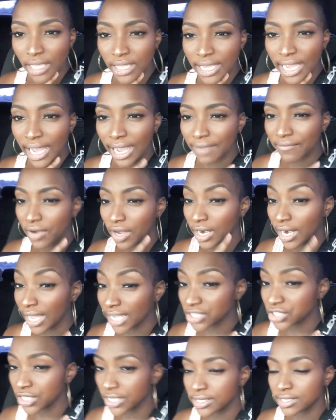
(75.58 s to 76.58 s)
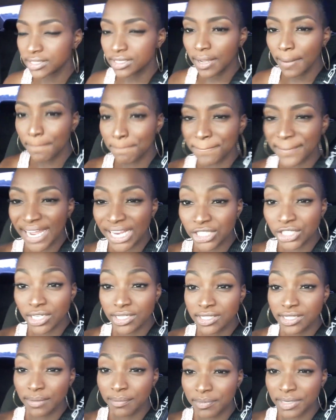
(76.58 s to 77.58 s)
Yeah, I have on lashes and
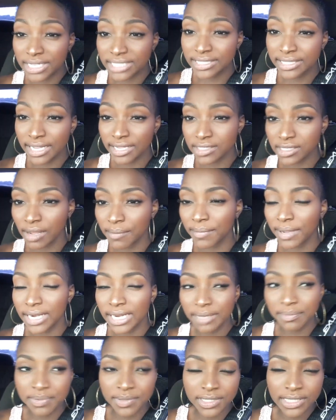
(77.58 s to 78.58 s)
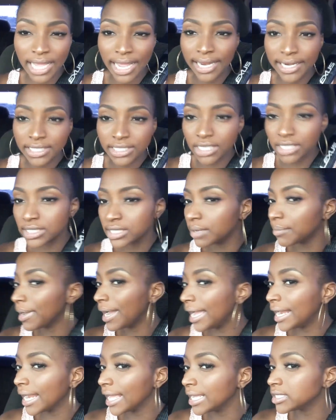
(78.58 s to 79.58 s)
just some lipsticks on my lips and some
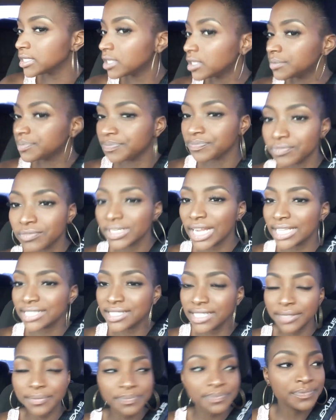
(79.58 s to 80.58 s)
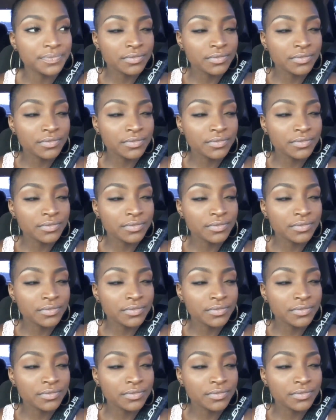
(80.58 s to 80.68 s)
highlighter. That's it.